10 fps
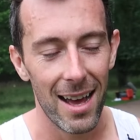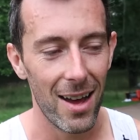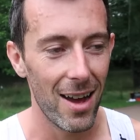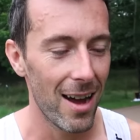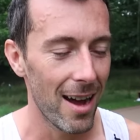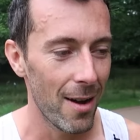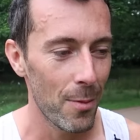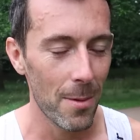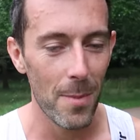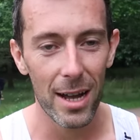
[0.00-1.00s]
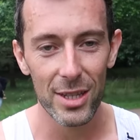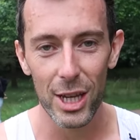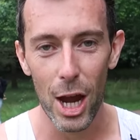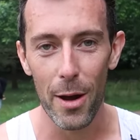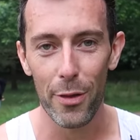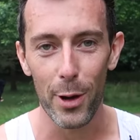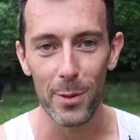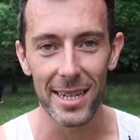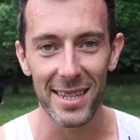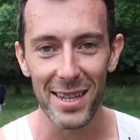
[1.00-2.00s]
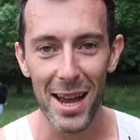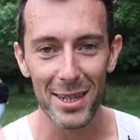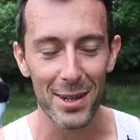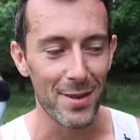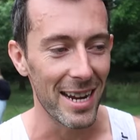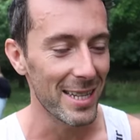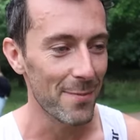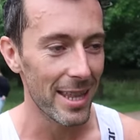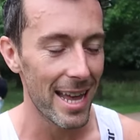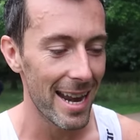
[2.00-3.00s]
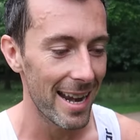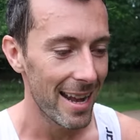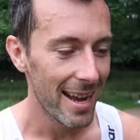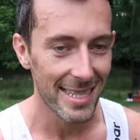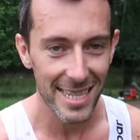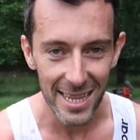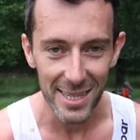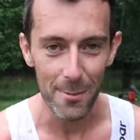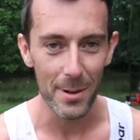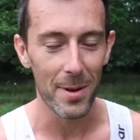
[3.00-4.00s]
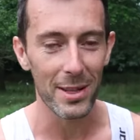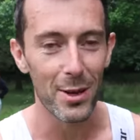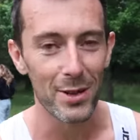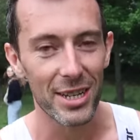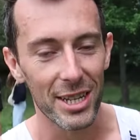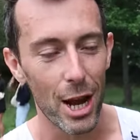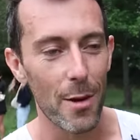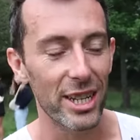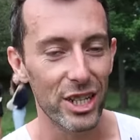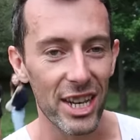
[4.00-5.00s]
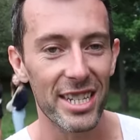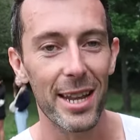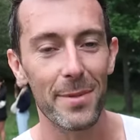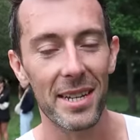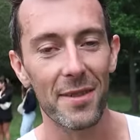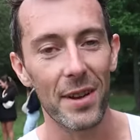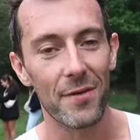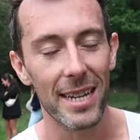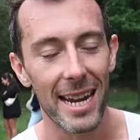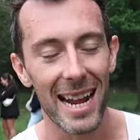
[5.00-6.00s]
With a mile to go, I thought it was a disaster race, but then I sent it with about 200 to go and it just dipped under 15.